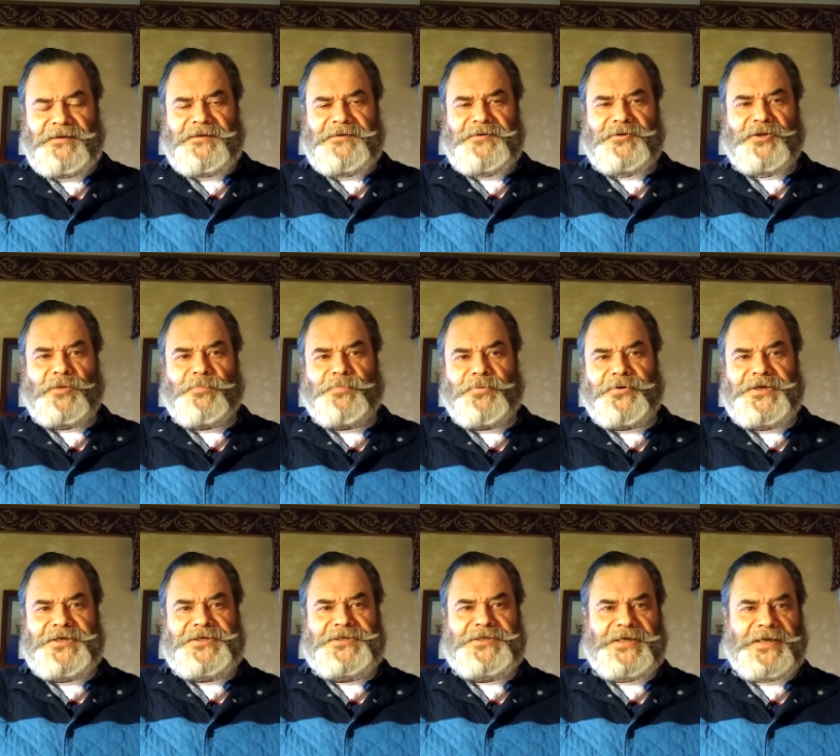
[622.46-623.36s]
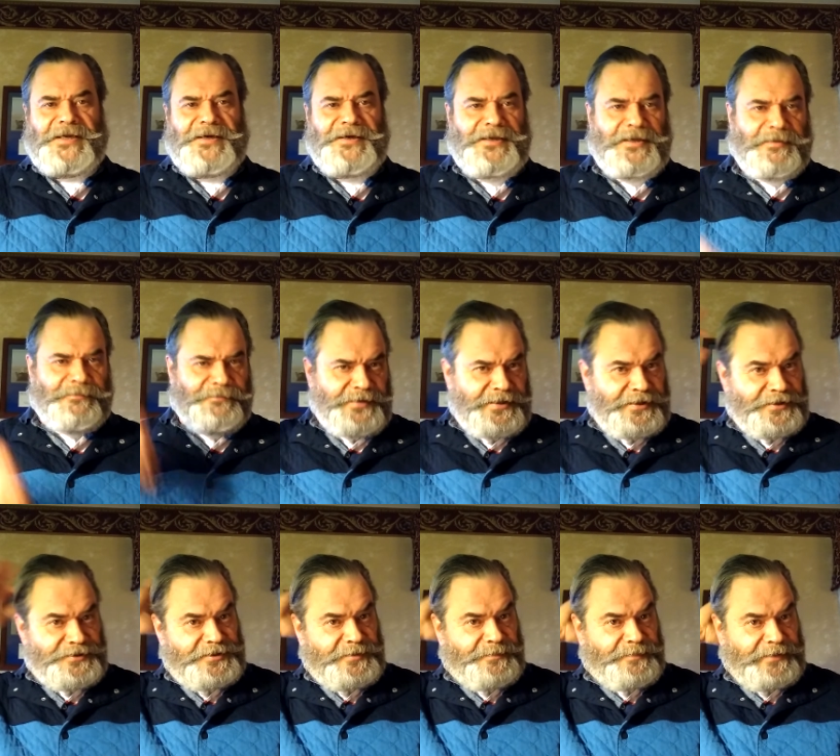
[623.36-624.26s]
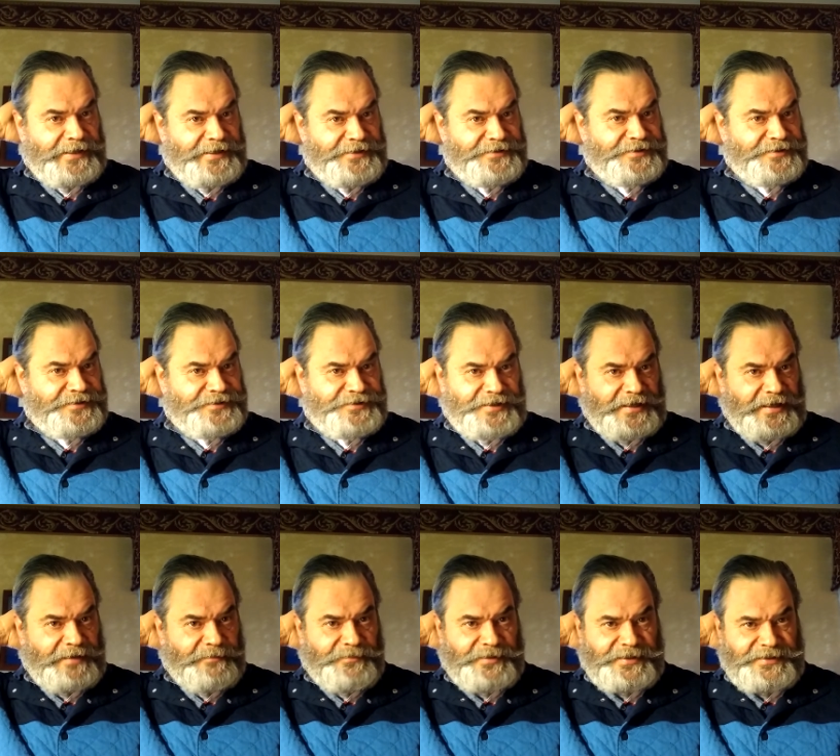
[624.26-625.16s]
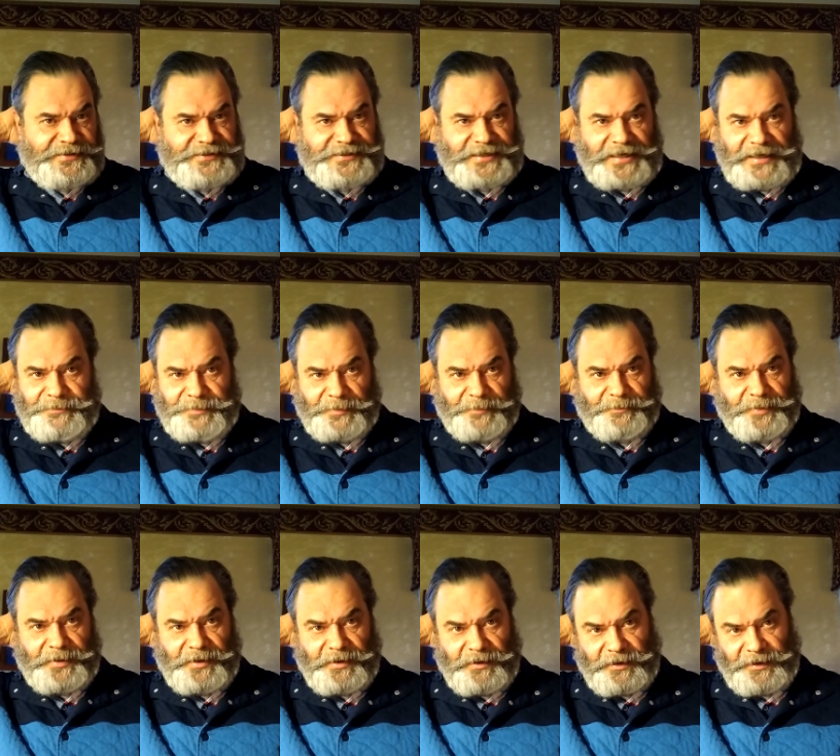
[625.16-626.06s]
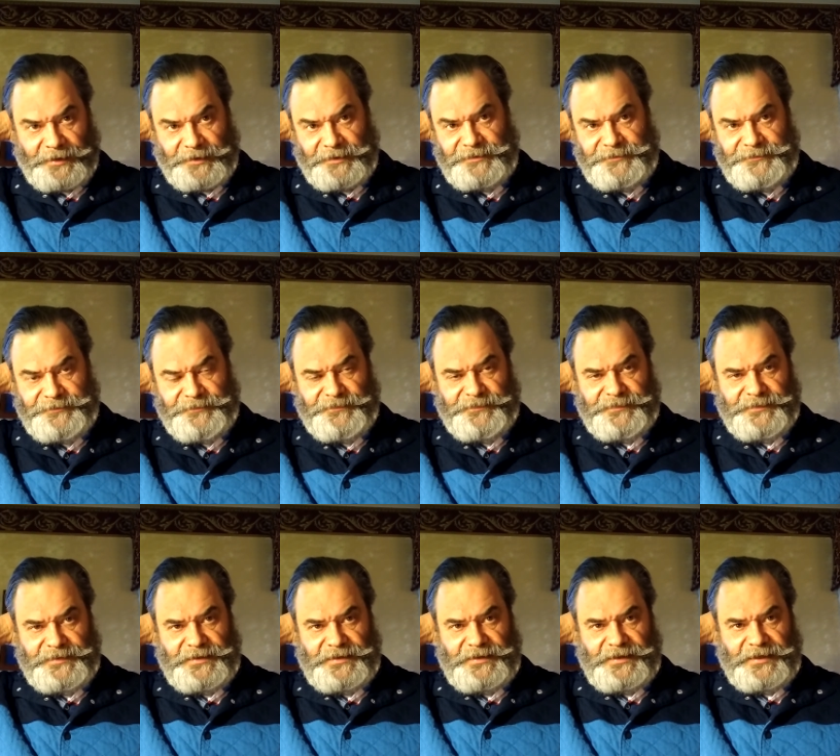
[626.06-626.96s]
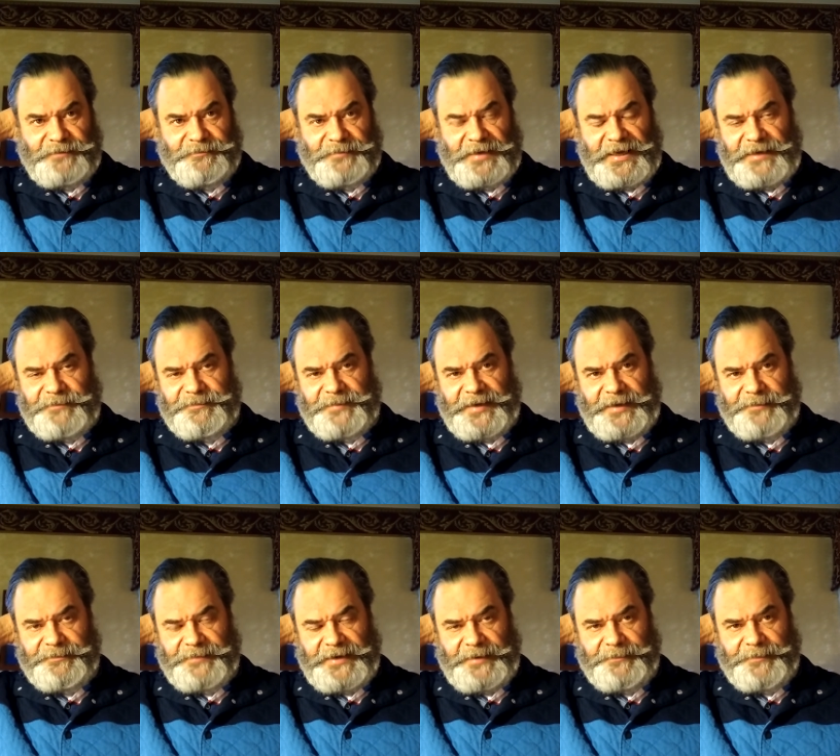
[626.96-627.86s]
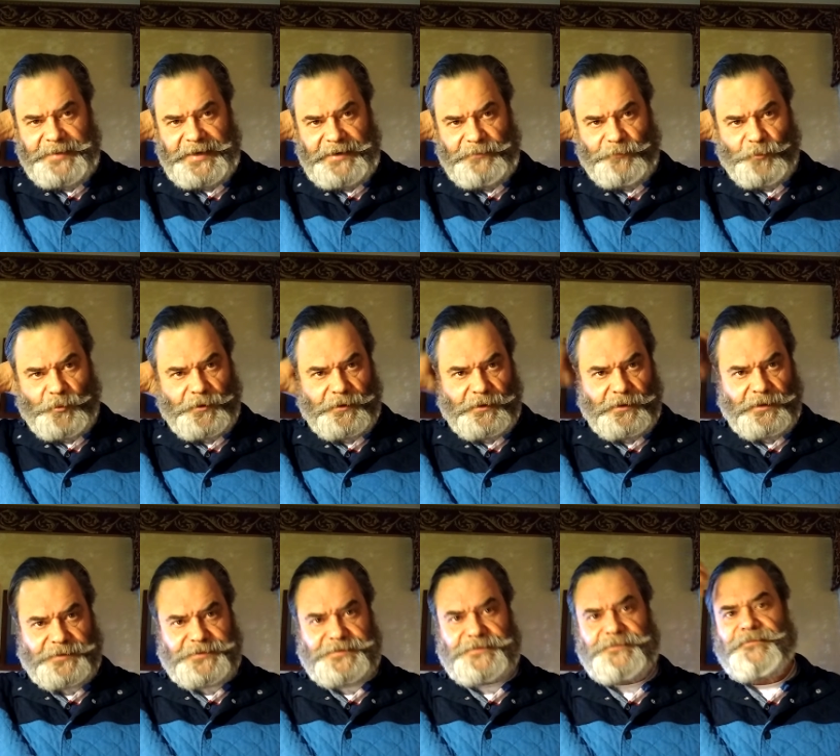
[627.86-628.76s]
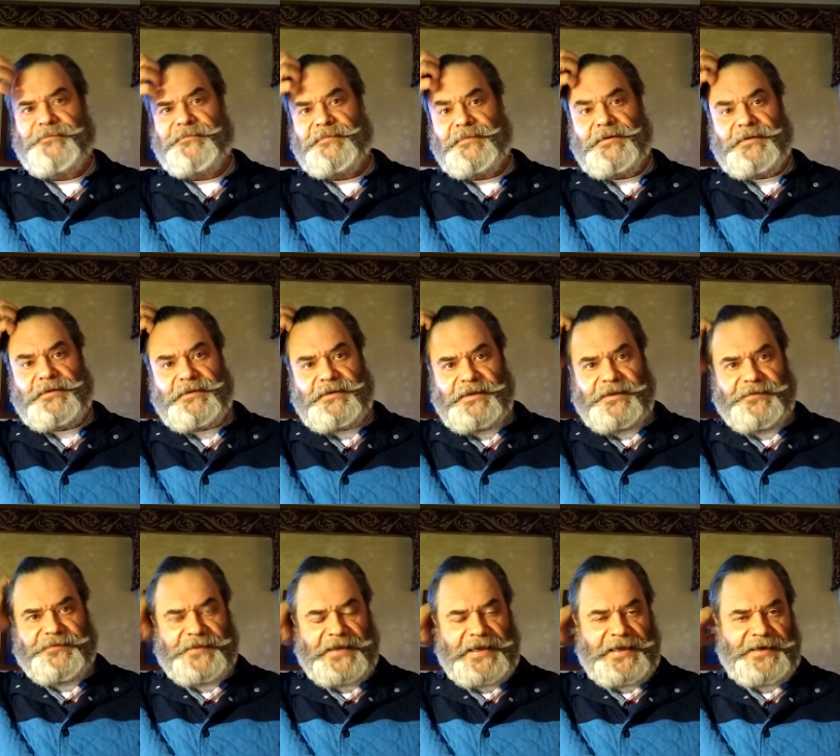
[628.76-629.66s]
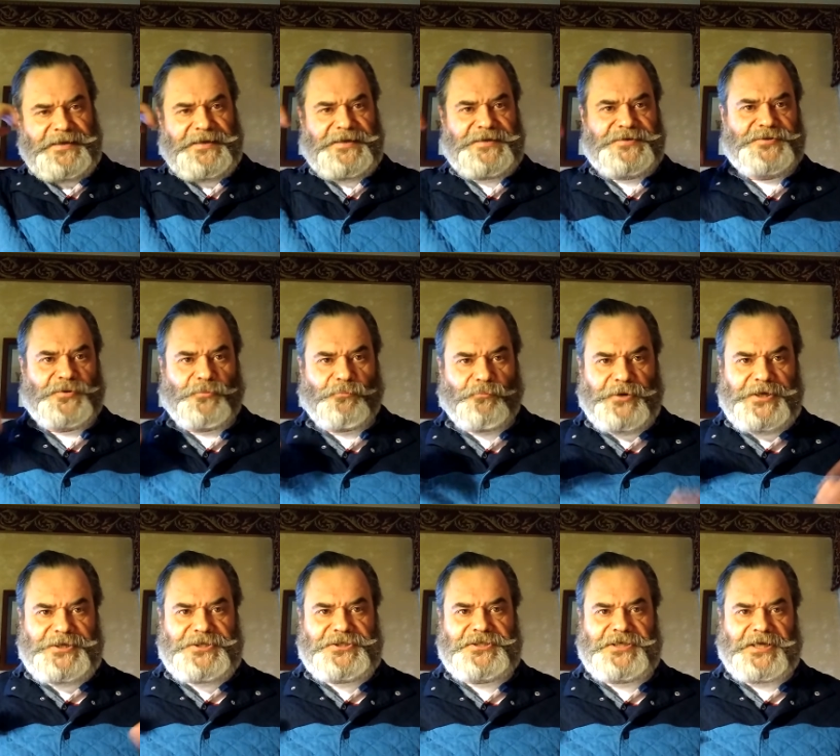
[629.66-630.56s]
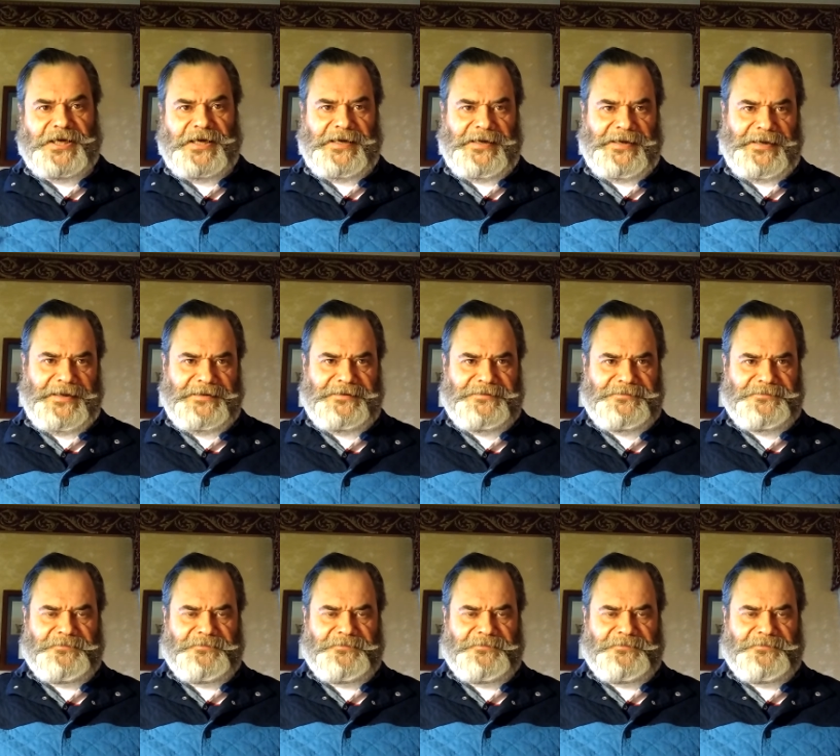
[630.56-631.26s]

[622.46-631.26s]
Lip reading: you'll appreciate him because he plays the same type of part in Mad World, in that he's a rich guy,